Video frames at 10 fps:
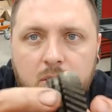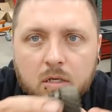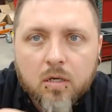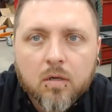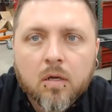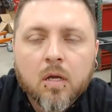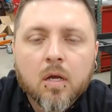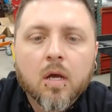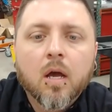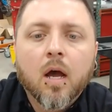So
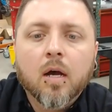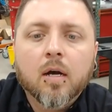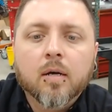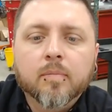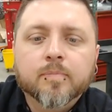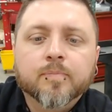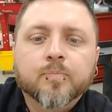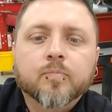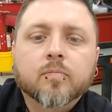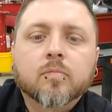um,
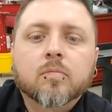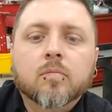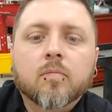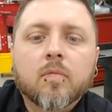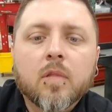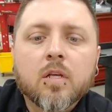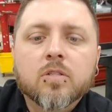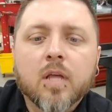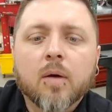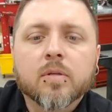
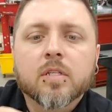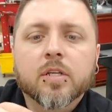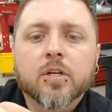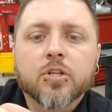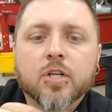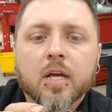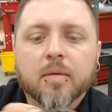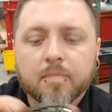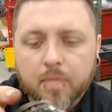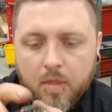so that one's in good shape.